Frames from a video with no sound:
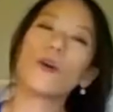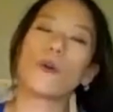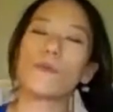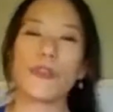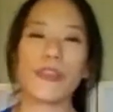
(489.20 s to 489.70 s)

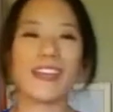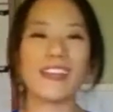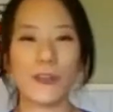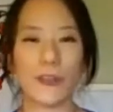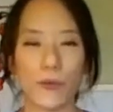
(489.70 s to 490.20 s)
one more thing
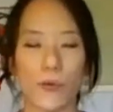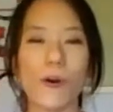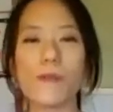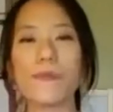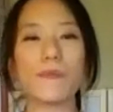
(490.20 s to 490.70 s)
is you can
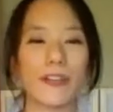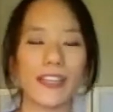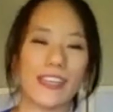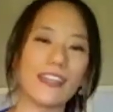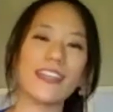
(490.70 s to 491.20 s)
warm up your
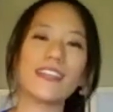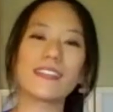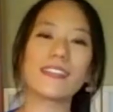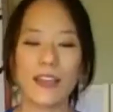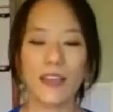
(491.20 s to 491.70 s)

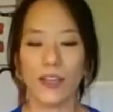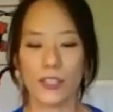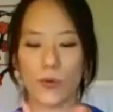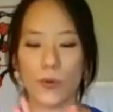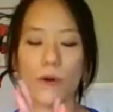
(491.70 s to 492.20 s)
kidneys.
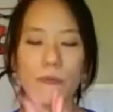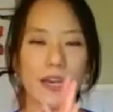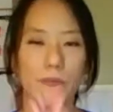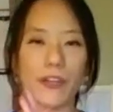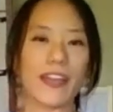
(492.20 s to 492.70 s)
So
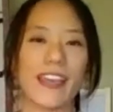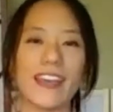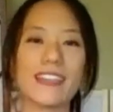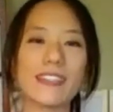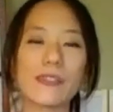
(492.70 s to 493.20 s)
warming up your
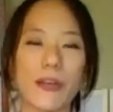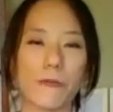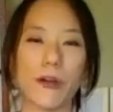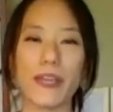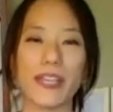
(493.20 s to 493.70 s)
hands by
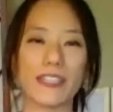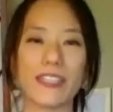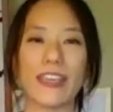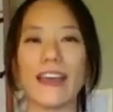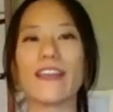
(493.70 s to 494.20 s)
rubbing it
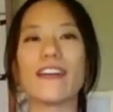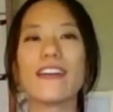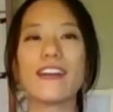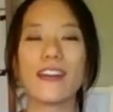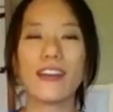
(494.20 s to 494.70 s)
together,
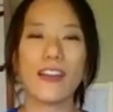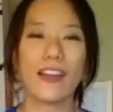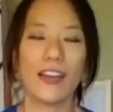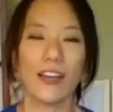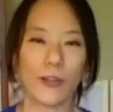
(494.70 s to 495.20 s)

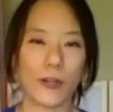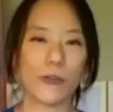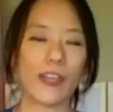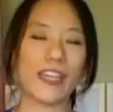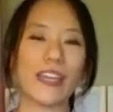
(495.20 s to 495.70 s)
you're
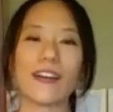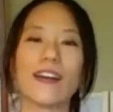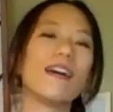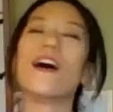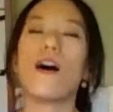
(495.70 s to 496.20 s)
creating
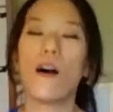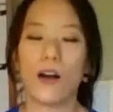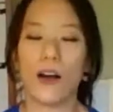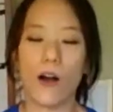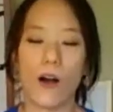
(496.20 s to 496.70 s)

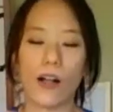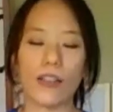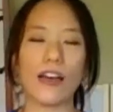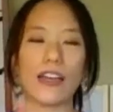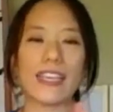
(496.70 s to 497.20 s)
a
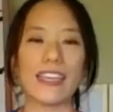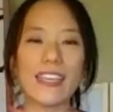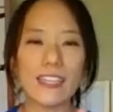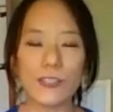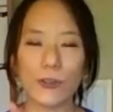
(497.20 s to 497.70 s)
lot of
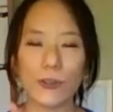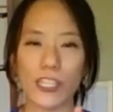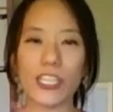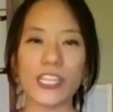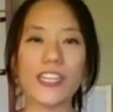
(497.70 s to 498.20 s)
heat or
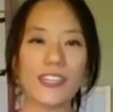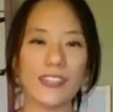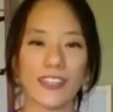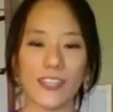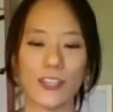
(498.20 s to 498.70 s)
chi
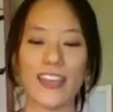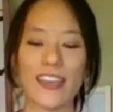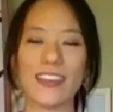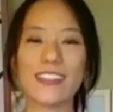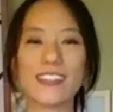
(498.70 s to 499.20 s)
in your
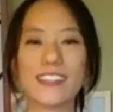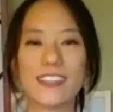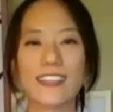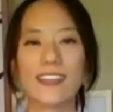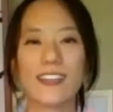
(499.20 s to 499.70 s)

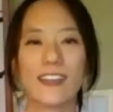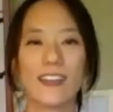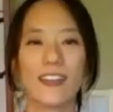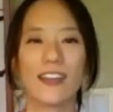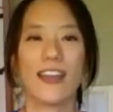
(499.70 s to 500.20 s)
hands
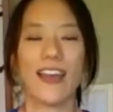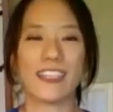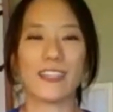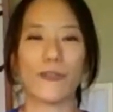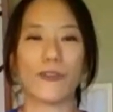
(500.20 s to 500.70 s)

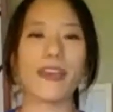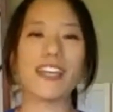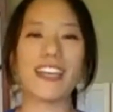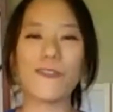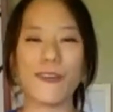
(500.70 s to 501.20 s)
as if you're making